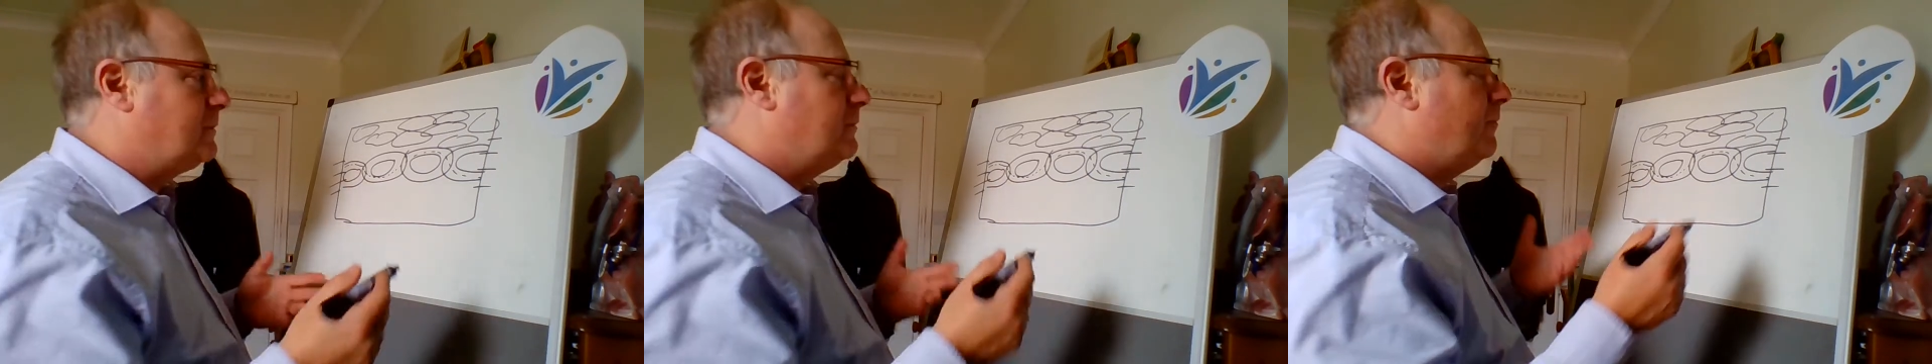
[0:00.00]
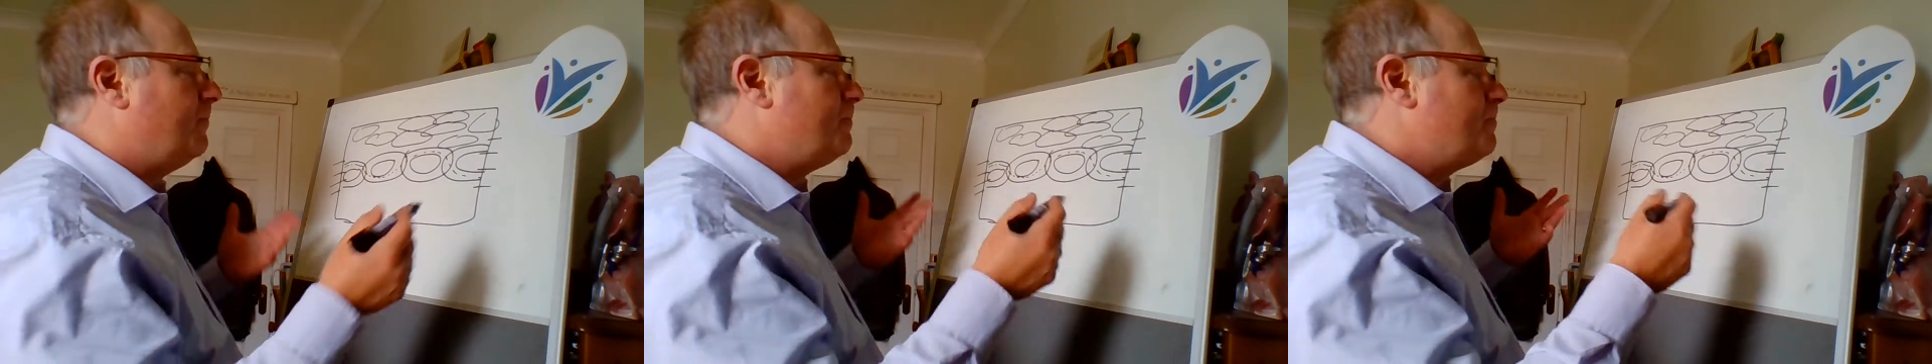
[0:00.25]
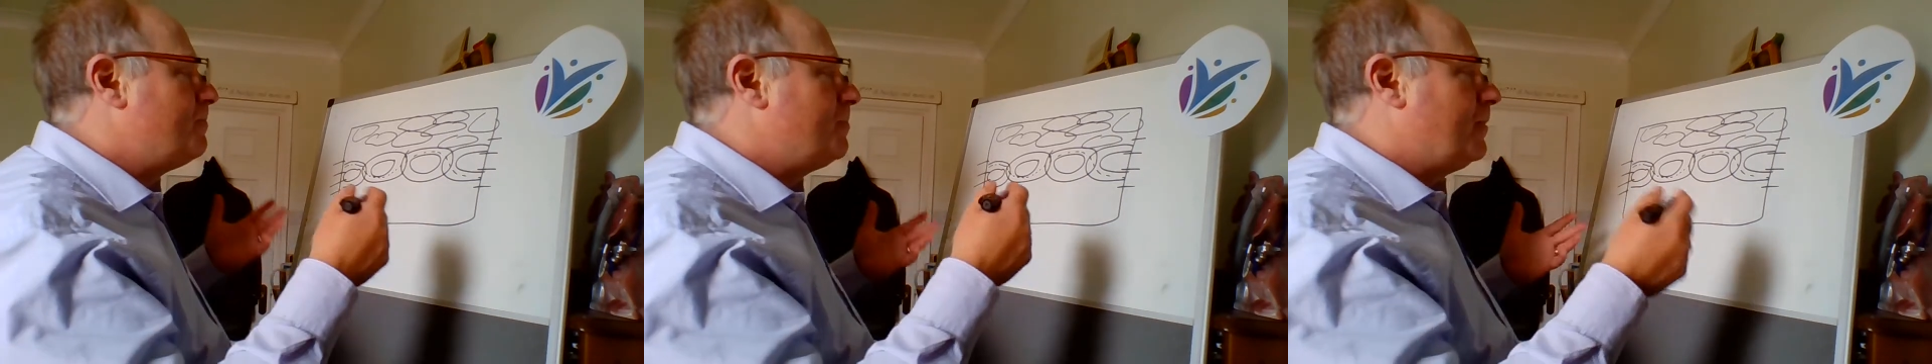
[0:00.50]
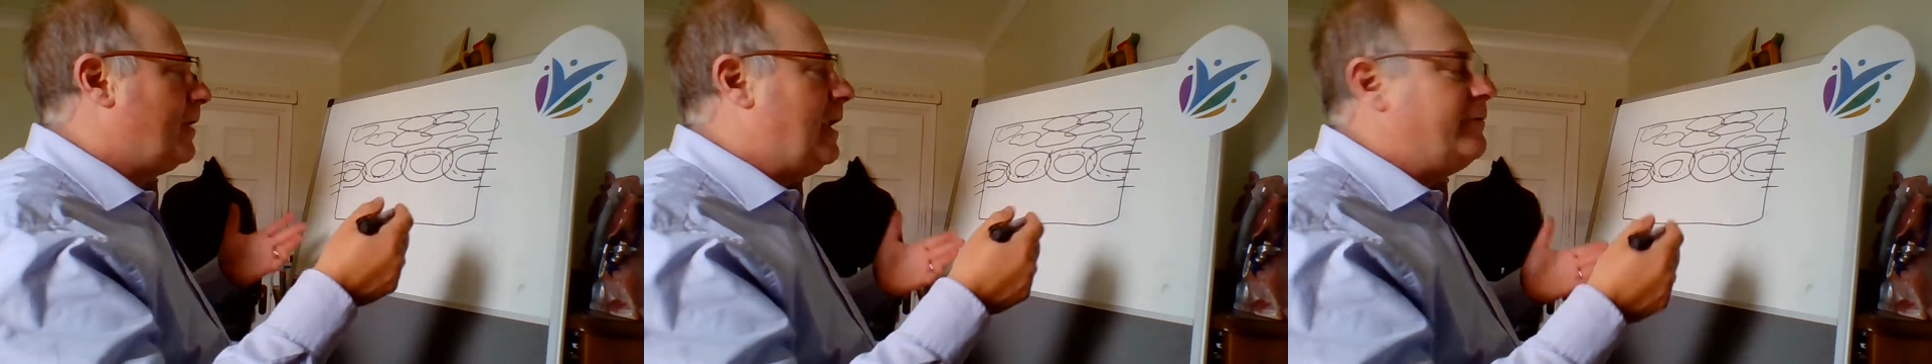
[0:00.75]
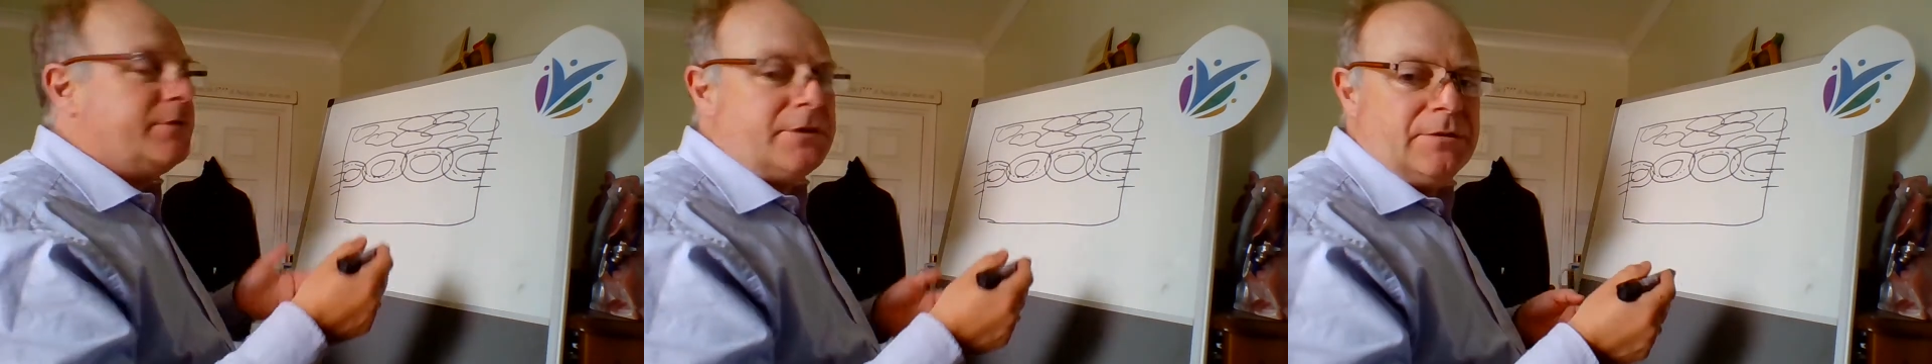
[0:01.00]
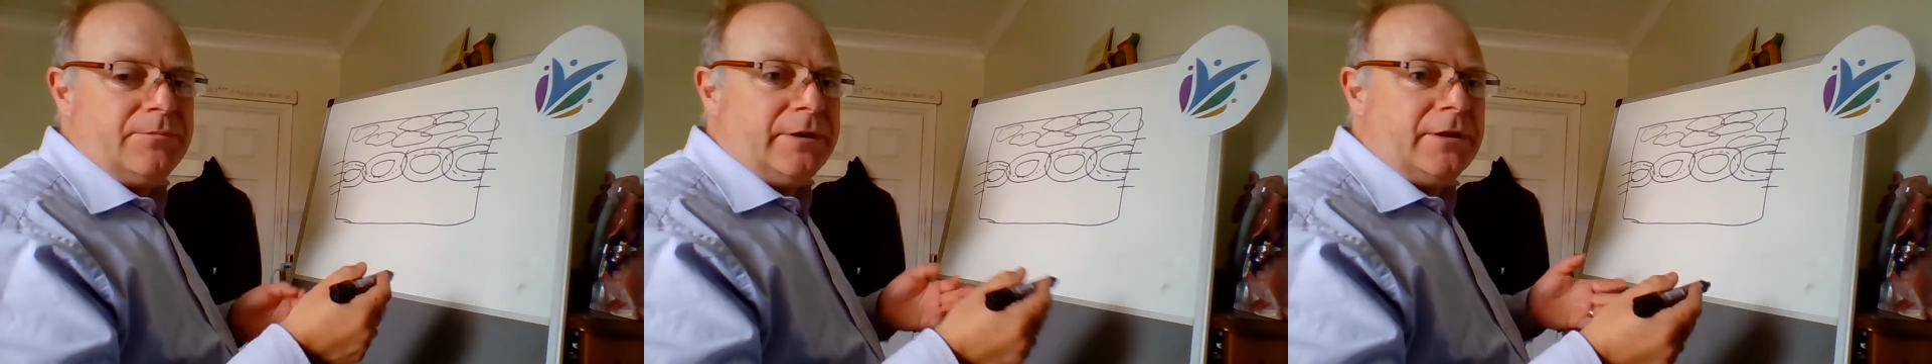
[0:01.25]
So even
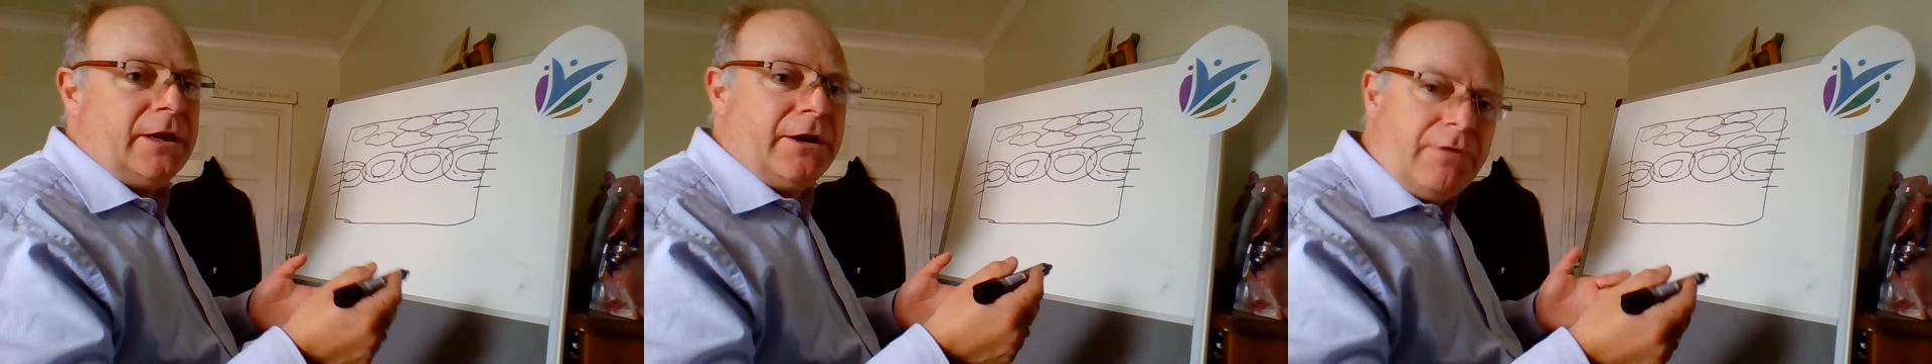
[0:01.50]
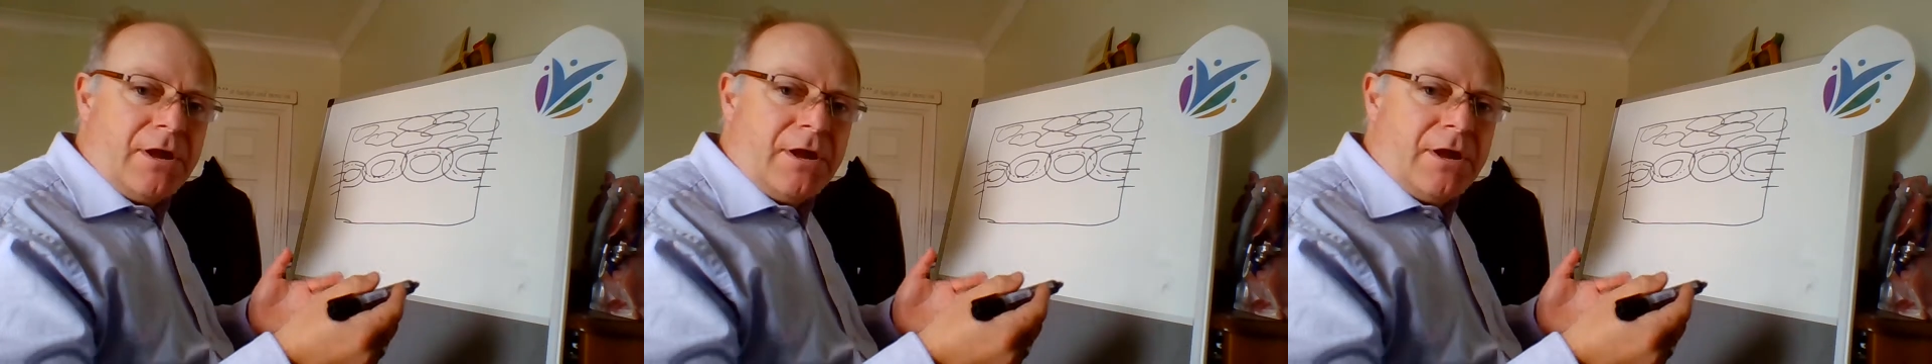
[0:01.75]
something like